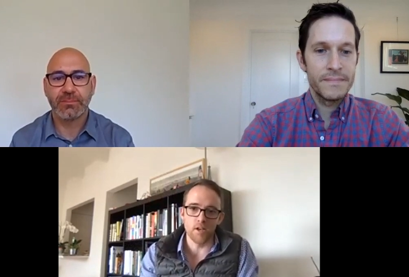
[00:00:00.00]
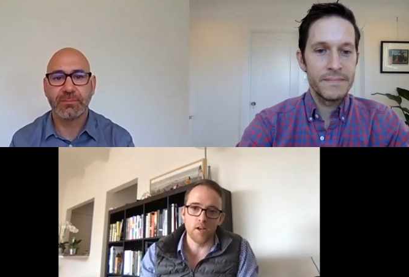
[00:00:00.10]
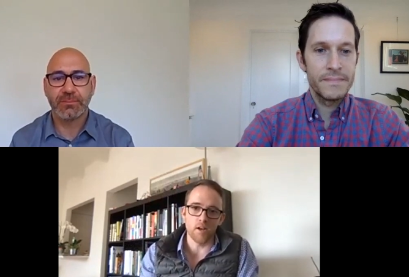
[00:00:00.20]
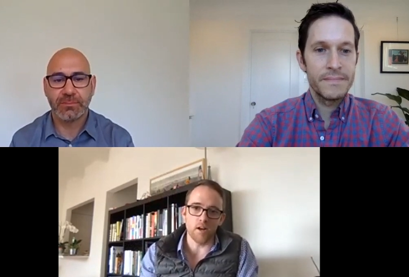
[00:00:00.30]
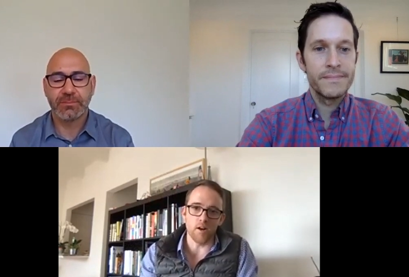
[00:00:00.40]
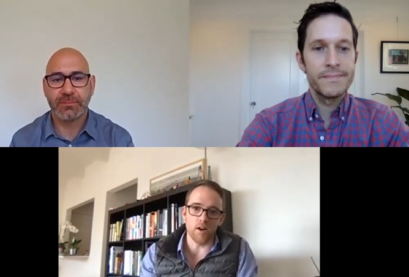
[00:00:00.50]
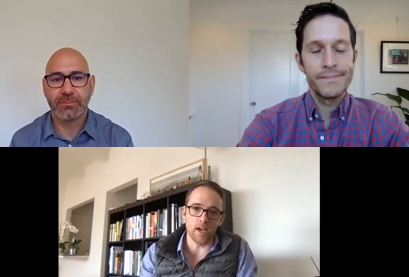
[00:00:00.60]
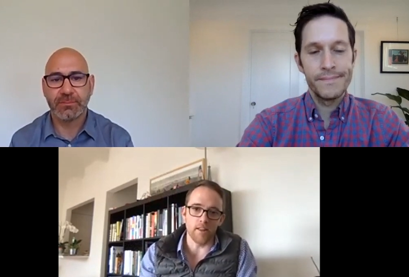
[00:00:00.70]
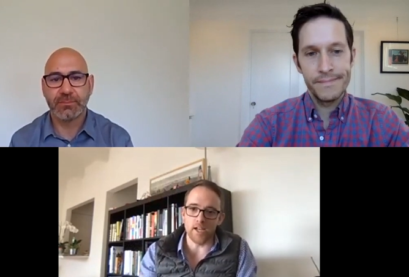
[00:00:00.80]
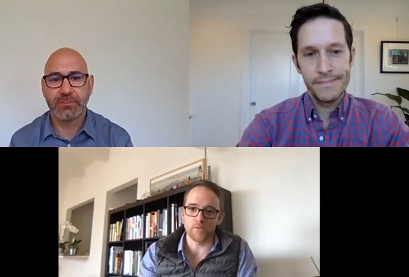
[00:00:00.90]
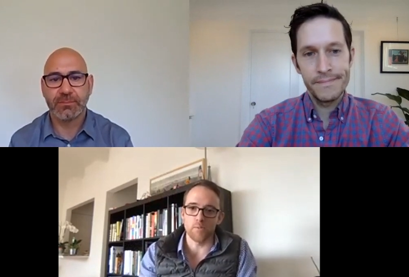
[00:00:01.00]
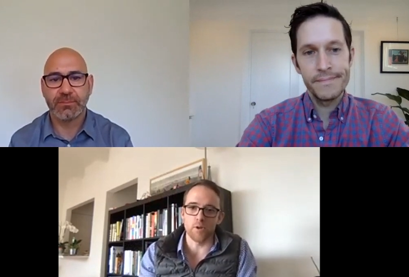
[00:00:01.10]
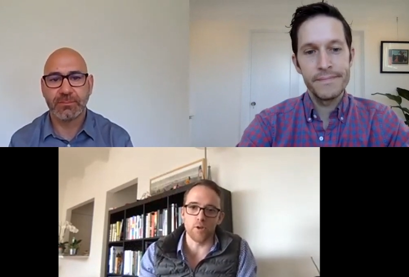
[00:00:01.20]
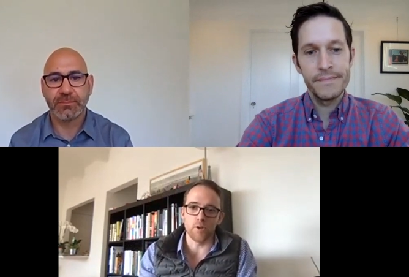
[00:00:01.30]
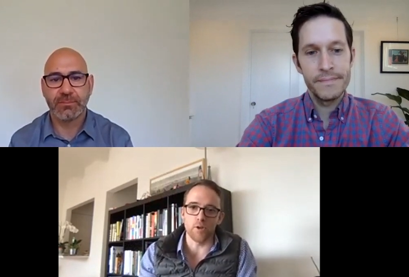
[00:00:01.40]
Speaker 1: Uh, and that's what you can
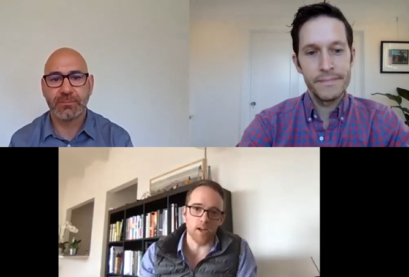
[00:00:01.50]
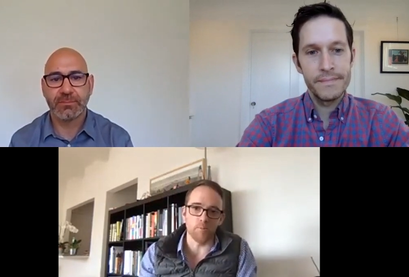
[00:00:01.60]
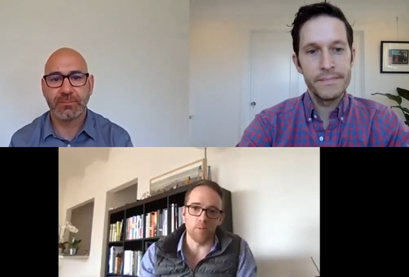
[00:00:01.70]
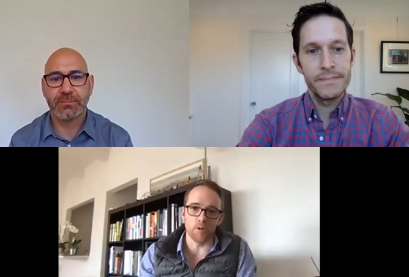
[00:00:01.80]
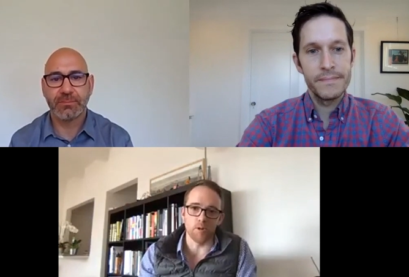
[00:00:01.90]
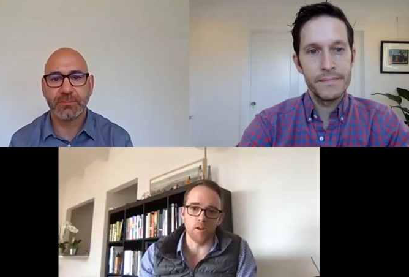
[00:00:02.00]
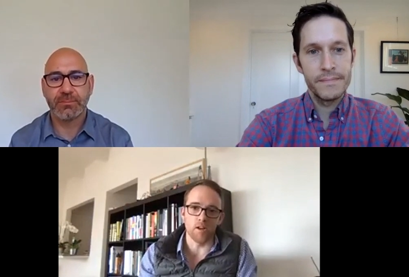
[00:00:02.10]
align people on.